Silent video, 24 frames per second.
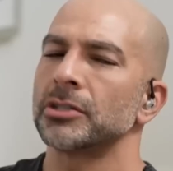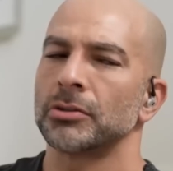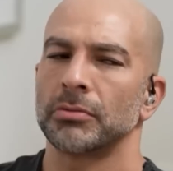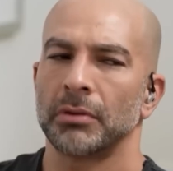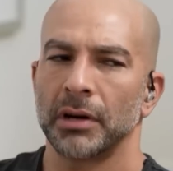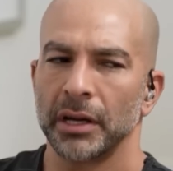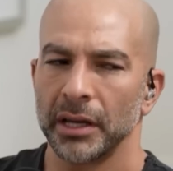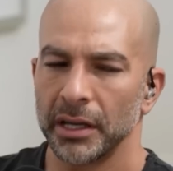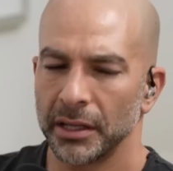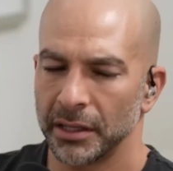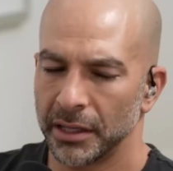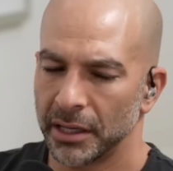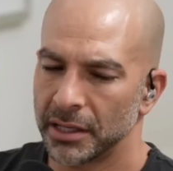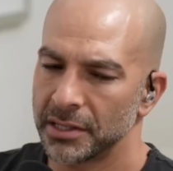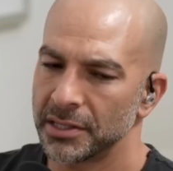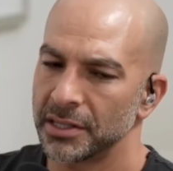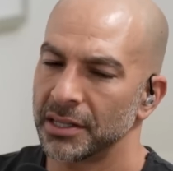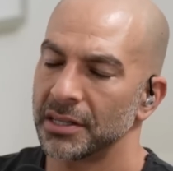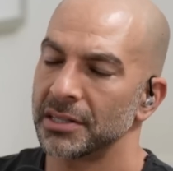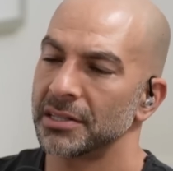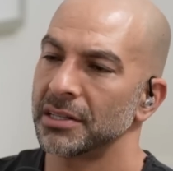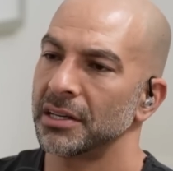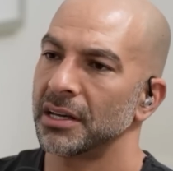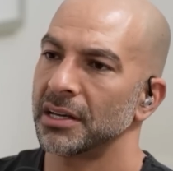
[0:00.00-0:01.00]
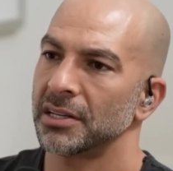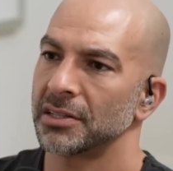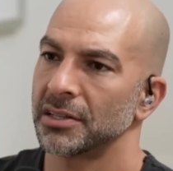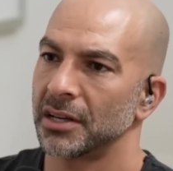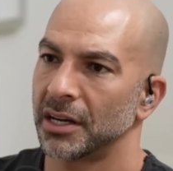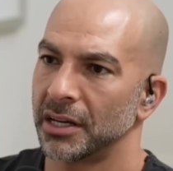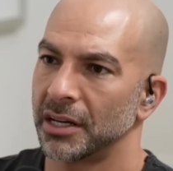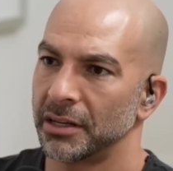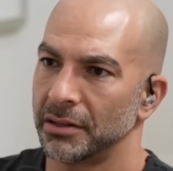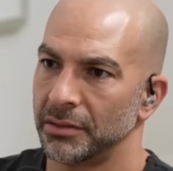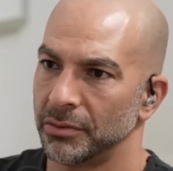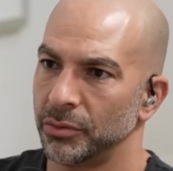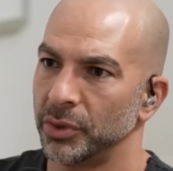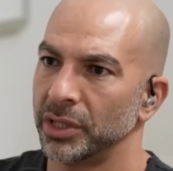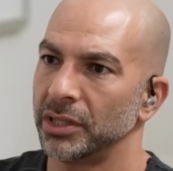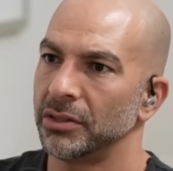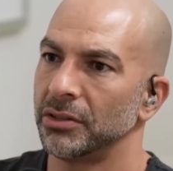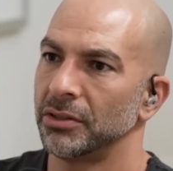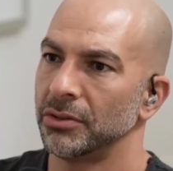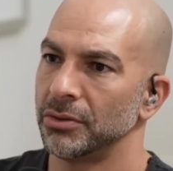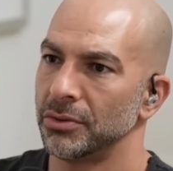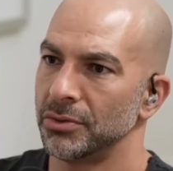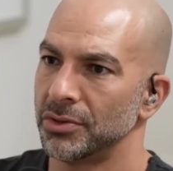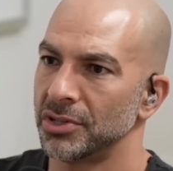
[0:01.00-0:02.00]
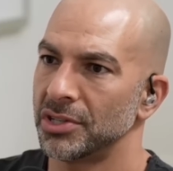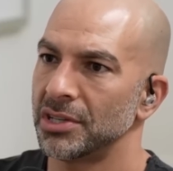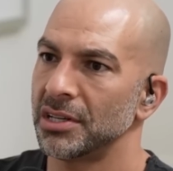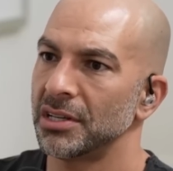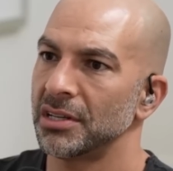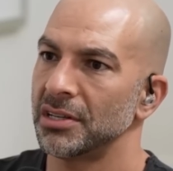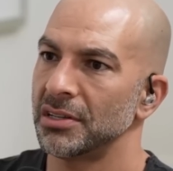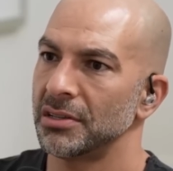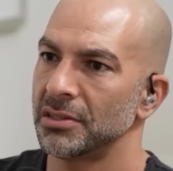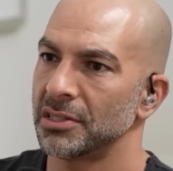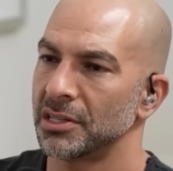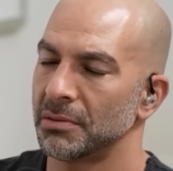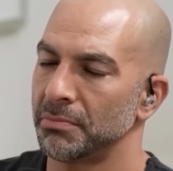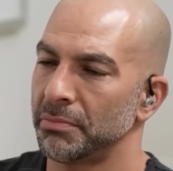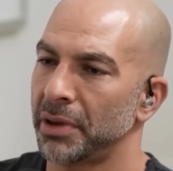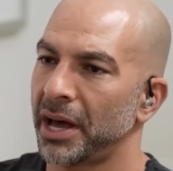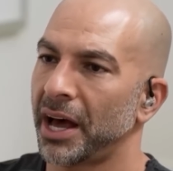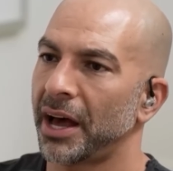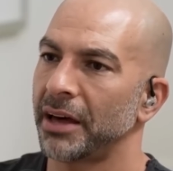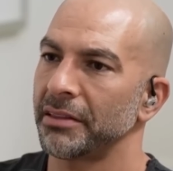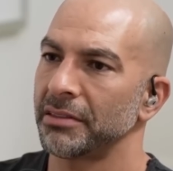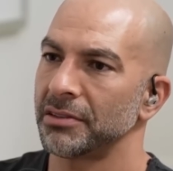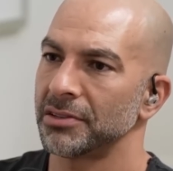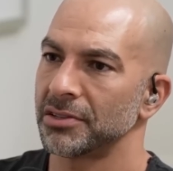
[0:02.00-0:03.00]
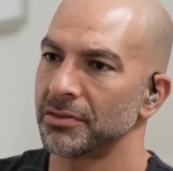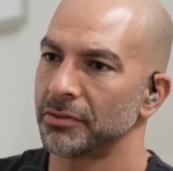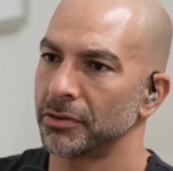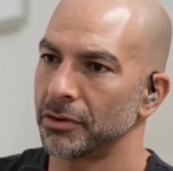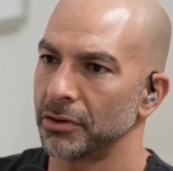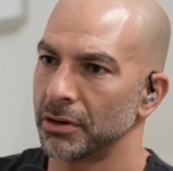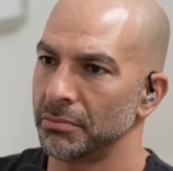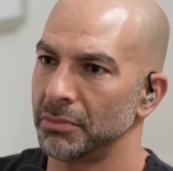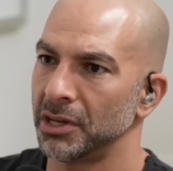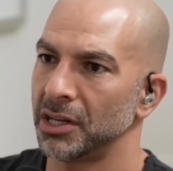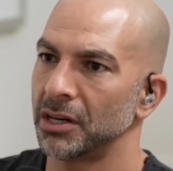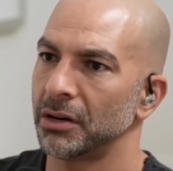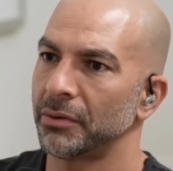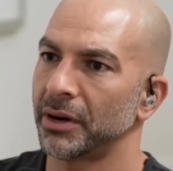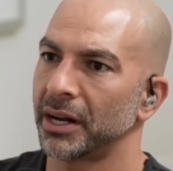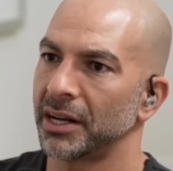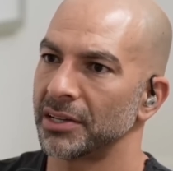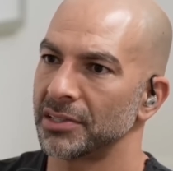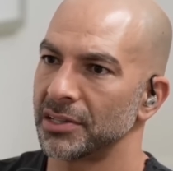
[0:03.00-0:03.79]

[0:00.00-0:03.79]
That's right. Yes, yes, yes. I we do see some paths for amino